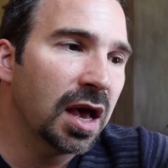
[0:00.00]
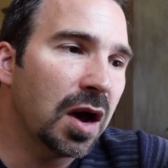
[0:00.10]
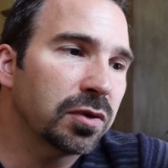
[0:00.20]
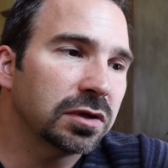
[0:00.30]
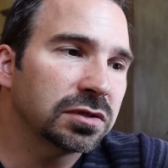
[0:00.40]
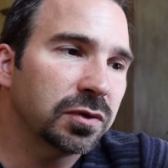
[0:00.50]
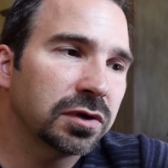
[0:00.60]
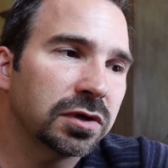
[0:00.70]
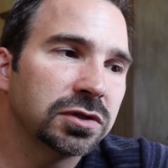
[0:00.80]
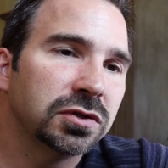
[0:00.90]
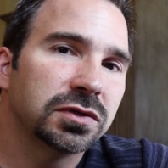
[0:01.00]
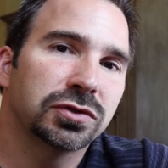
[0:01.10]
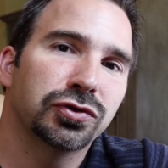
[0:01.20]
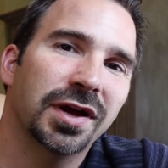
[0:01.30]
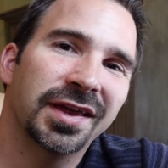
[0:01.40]
I would also encourage you to
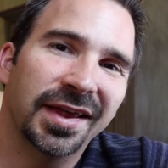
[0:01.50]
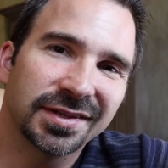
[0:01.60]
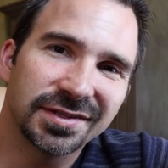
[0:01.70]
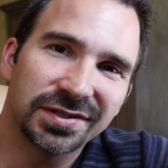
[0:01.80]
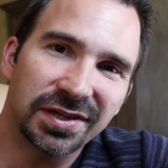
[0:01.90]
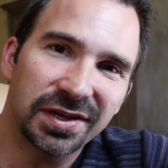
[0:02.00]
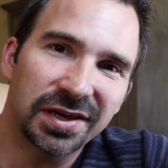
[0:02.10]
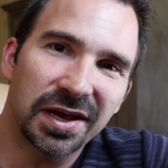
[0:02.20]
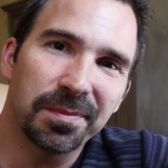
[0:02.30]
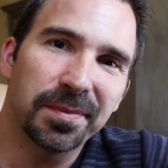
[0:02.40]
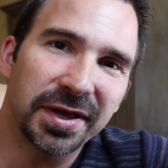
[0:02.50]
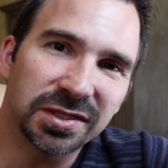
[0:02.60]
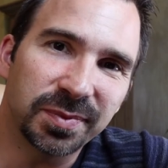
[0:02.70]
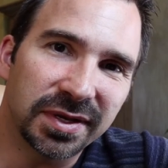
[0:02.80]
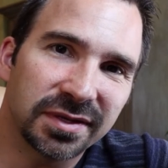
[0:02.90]
try and seek
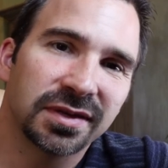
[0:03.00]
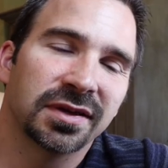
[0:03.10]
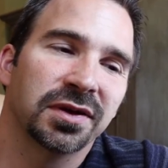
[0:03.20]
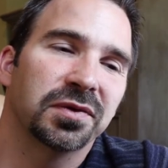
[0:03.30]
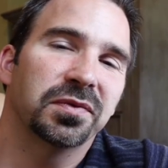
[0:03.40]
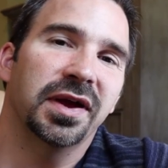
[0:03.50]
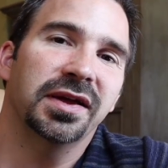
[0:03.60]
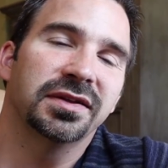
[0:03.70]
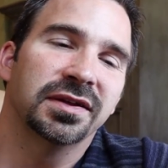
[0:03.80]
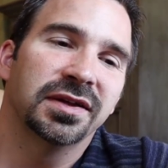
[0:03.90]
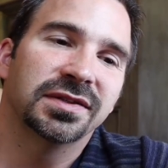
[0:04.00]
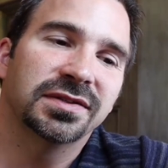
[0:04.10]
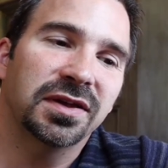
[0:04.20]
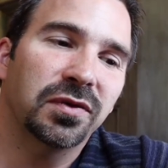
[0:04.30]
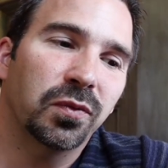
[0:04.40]
amazement, right?
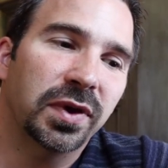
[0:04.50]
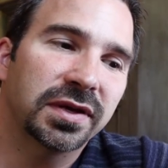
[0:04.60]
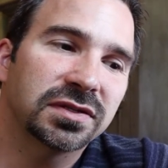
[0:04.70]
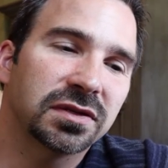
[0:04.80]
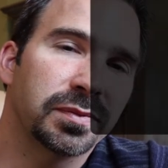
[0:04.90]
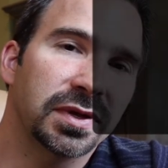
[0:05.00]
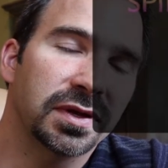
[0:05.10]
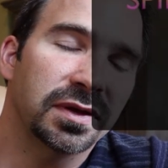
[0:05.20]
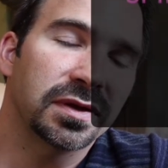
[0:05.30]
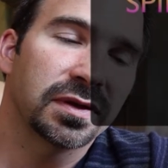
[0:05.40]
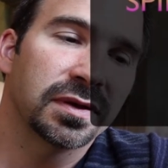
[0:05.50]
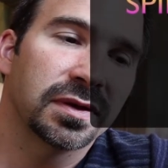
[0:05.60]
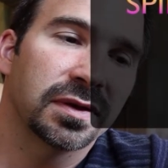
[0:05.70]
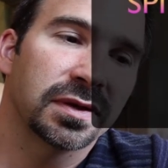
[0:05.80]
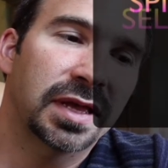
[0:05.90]
Seek ways to be
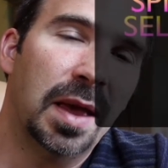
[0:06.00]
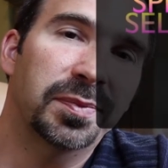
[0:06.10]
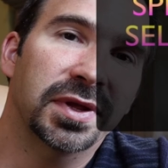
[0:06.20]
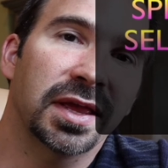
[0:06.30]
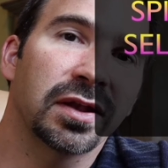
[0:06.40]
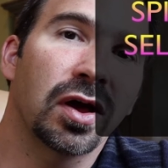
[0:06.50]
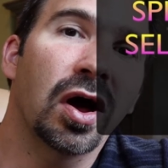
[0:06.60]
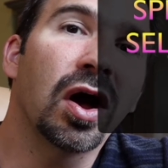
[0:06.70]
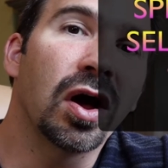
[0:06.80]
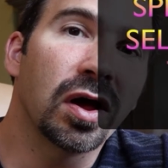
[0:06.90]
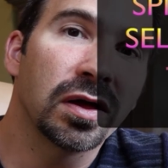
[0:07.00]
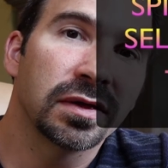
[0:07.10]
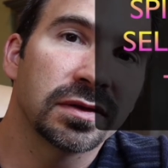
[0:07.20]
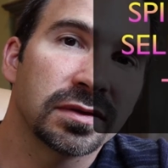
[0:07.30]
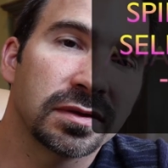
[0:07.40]
kept in awe
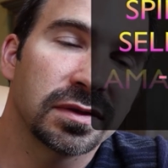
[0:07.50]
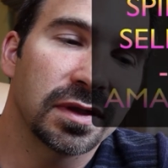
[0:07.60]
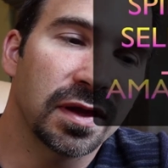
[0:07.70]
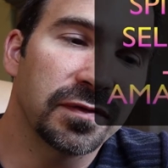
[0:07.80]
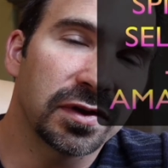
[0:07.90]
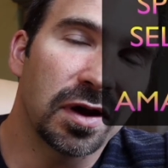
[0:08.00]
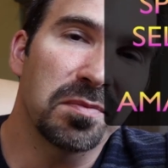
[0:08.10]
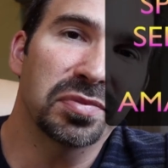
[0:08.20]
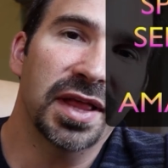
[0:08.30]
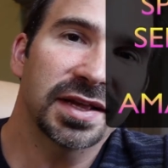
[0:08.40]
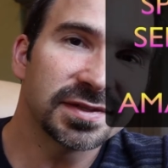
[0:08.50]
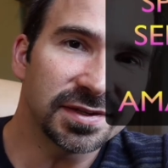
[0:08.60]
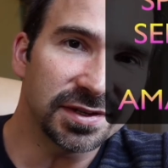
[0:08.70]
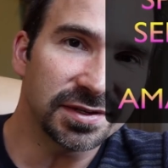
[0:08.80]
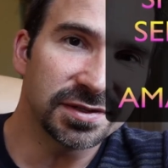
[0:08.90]
of the
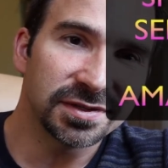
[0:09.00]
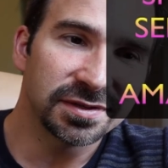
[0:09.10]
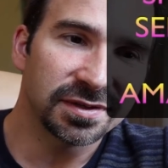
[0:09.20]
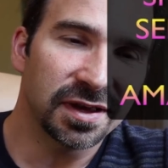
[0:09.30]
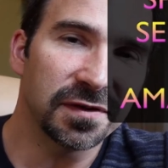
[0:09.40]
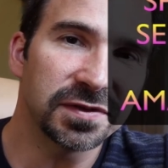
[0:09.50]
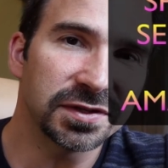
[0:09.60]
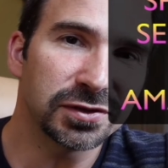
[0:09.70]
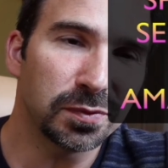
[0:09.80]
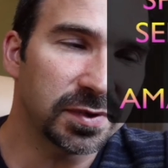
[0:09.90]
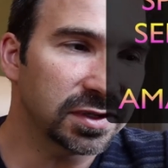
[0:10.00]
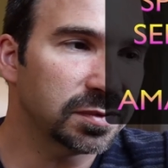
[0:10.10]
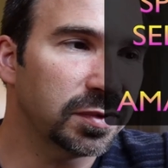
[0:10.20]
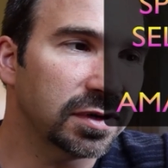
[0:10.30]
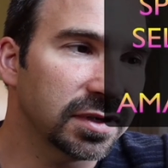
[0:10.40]
complexities of this human
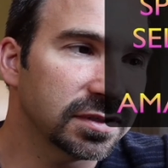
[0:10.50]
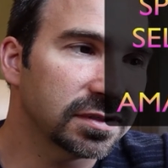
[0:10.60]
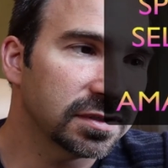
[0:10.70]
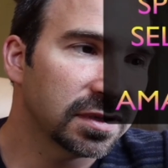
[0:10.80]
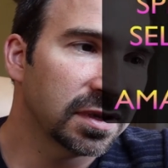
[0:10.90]
experience.